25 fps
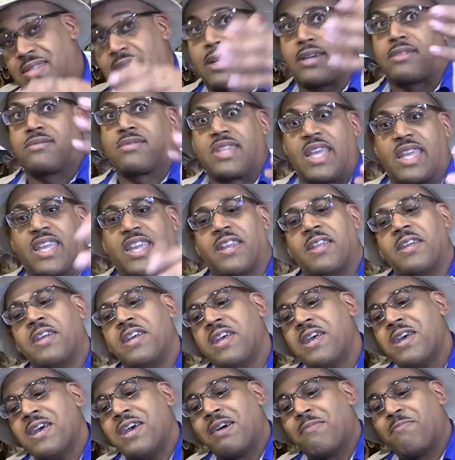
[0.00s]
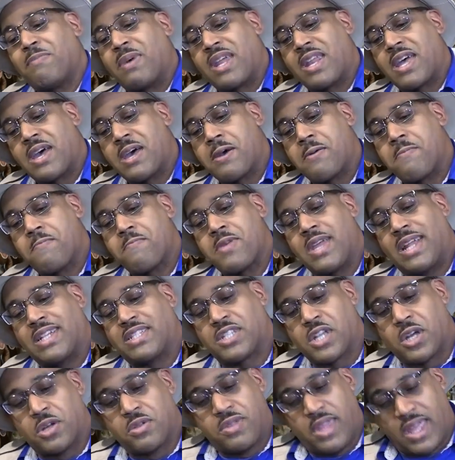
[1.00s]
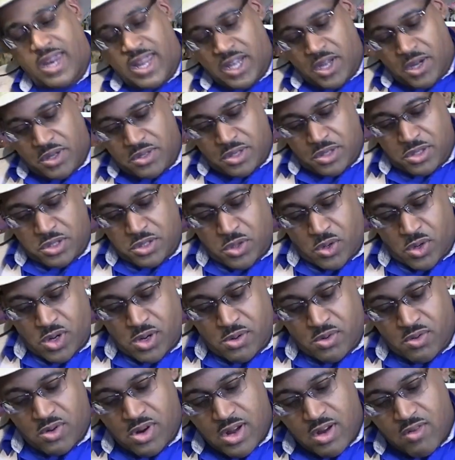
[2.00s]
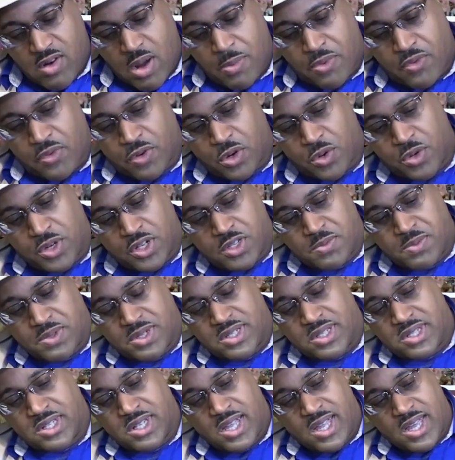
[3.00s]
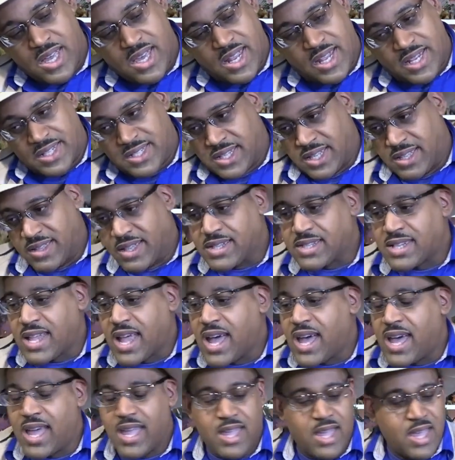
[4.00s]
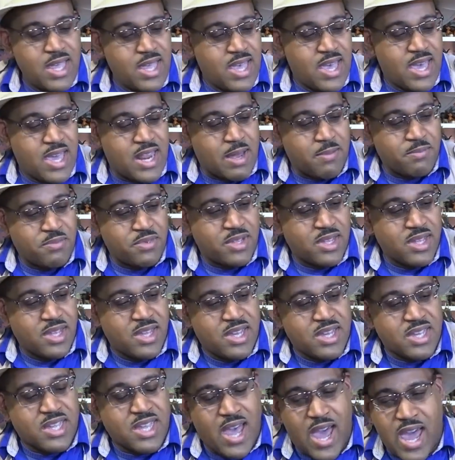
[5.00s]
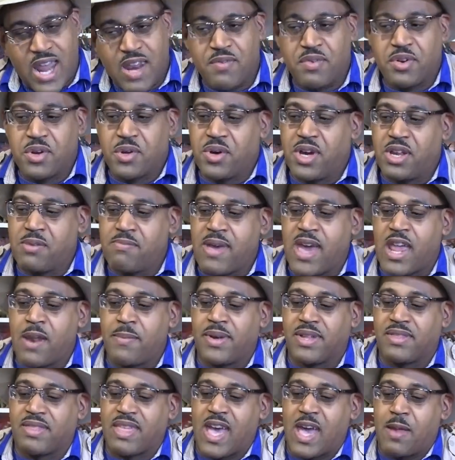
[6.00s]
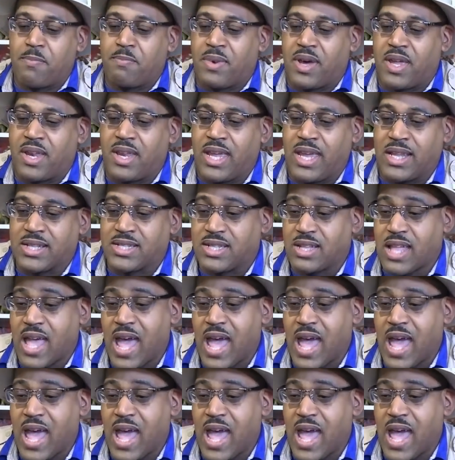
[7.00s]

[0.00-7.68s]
I'll take it. But, and so then I go to the store right before Christmas, and I see this guy, and I'm kind of annoyed and mad about that, but it's